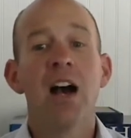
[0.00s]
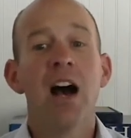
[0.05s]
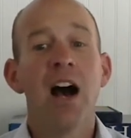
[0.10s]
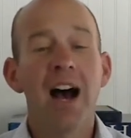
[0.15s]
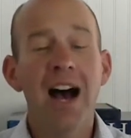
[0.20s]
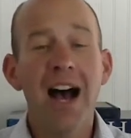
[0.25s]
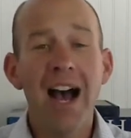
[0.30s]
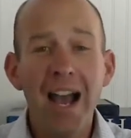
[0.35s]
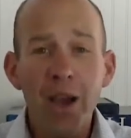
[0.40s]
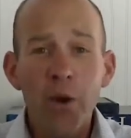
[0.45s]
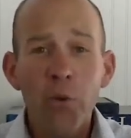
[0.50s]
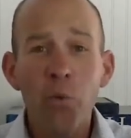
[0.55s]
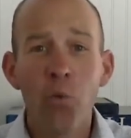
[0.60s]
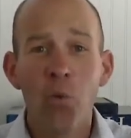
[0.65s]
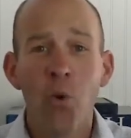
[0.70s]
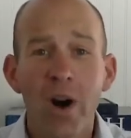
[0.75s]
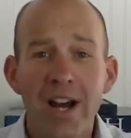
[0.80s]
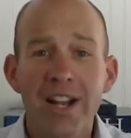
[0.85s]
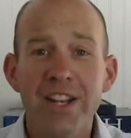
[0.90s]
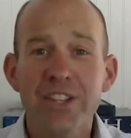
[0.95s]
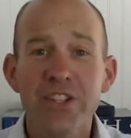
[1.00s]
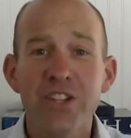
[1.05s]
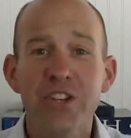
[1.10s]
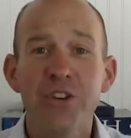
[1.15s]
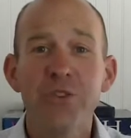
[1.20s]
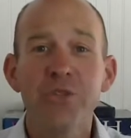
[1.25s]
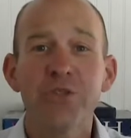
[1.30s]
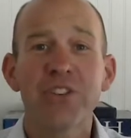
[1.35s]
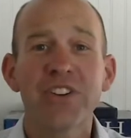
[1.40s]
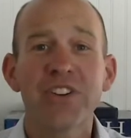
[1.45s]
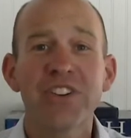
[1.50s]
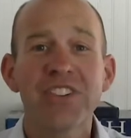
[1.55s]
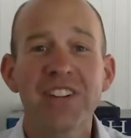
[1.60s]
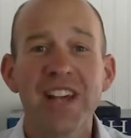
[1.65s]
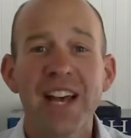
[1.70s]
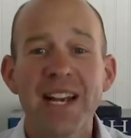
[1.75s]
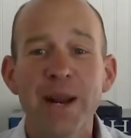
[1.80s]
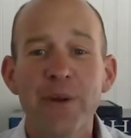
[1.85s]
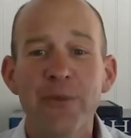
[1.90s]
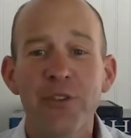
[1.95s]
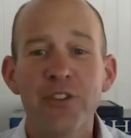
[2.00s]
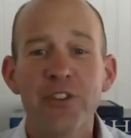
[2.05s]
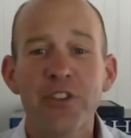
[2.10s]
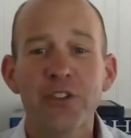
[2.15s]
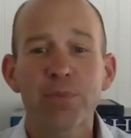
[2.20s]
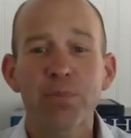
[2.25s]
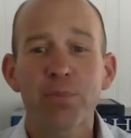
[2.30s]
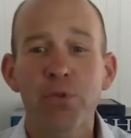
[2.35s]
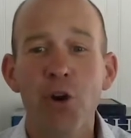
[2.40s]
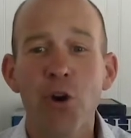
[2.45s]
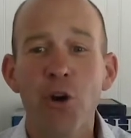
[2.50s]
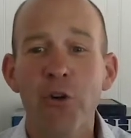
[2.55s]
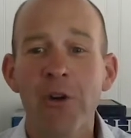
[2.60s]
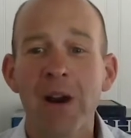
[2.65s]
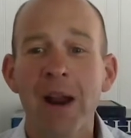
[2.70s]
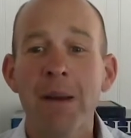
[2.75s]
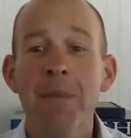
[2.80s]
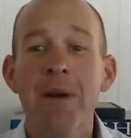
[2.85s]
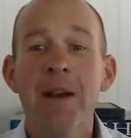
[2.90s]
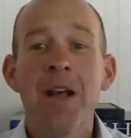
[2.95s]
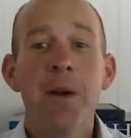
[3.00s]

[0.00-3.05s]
I want you to sign up for this program